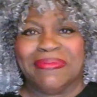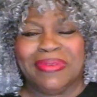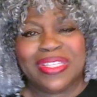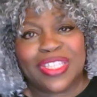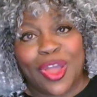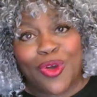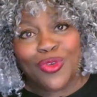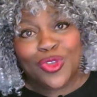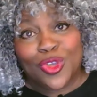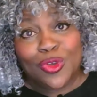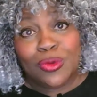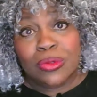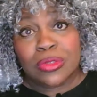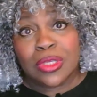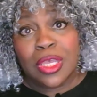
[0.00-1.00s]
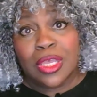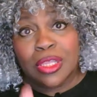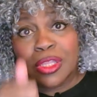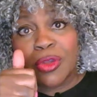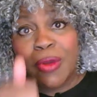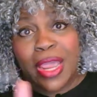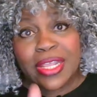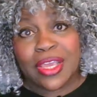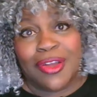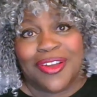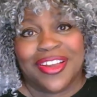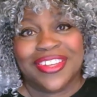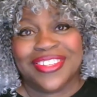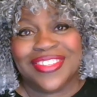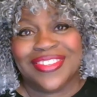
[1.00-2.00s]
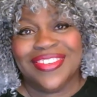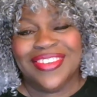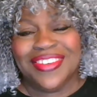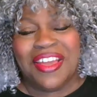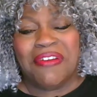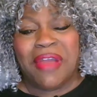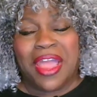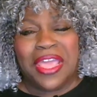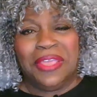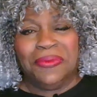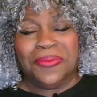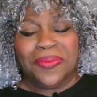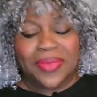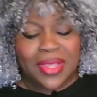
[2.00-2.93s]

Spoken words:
but don't use the credit cards. All right?